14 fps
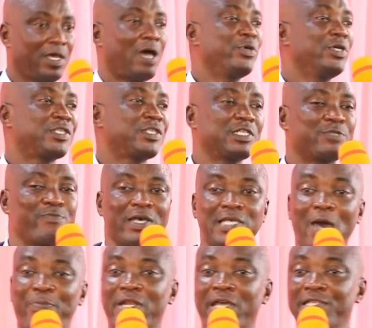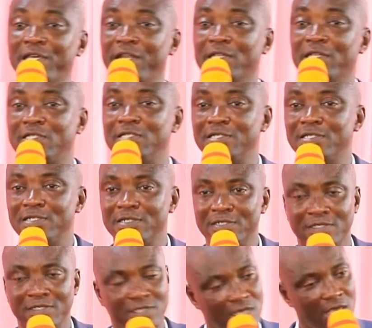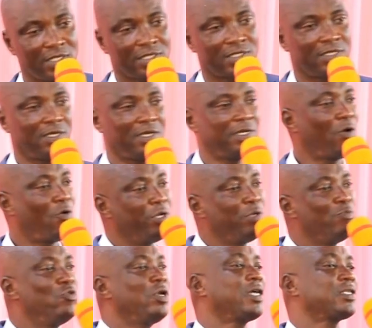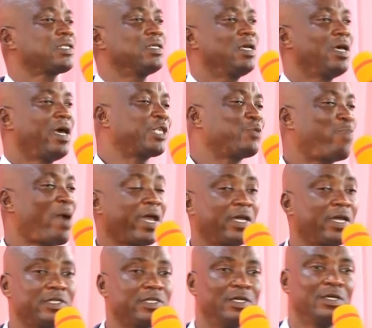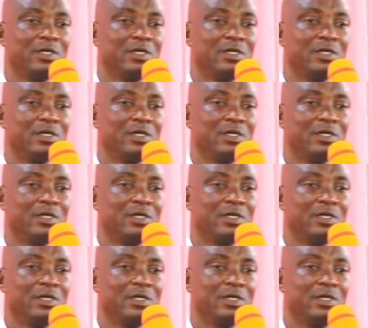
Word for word: I mean, things must happen, isn't it? Yes. And the honeymoon has expired.